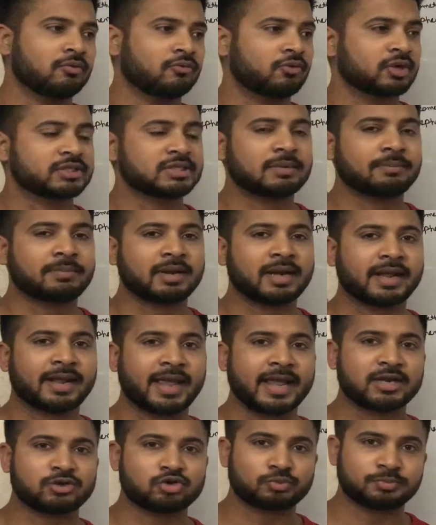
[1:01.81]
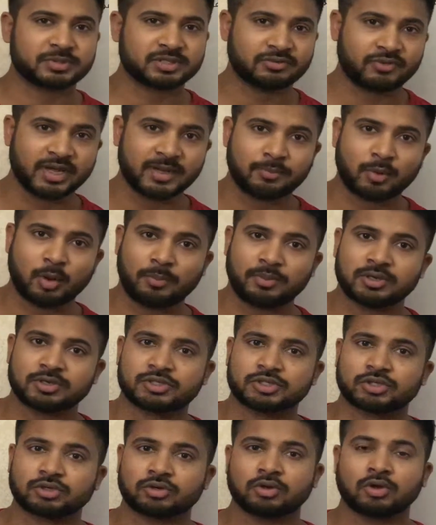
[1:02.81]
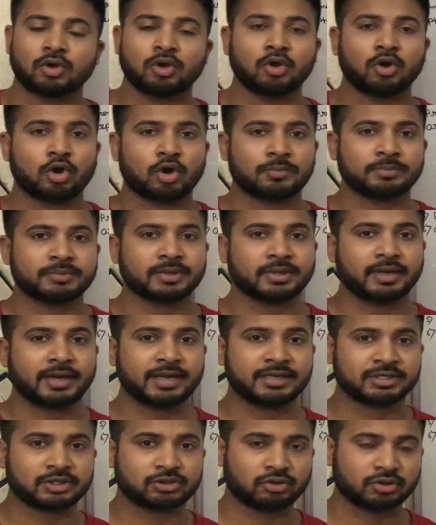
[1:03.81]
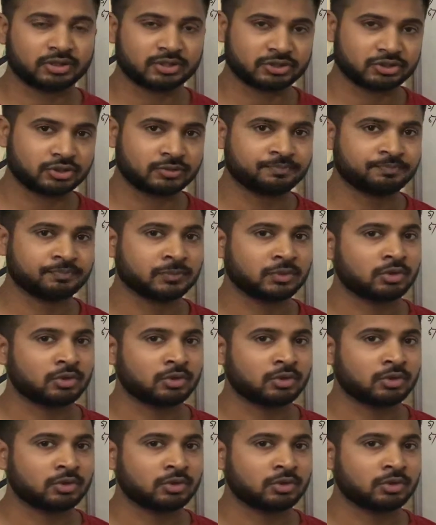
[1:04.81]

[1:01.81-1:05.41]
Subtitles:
For example, like atropine is a very popular drug of the anticholinergic.